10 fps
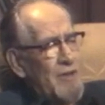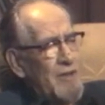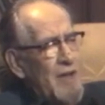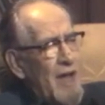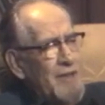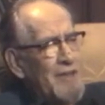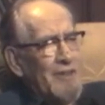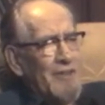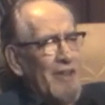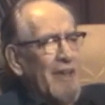
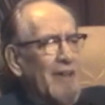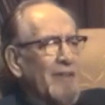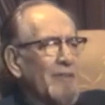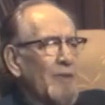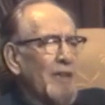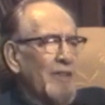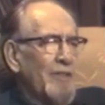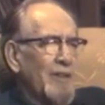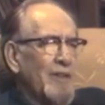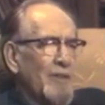ideal thing,
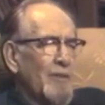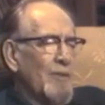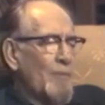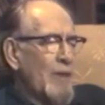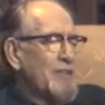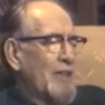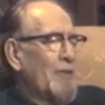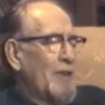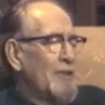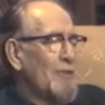best thing
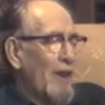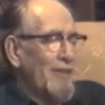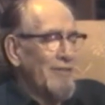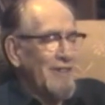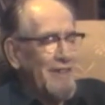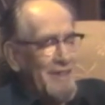we knew of,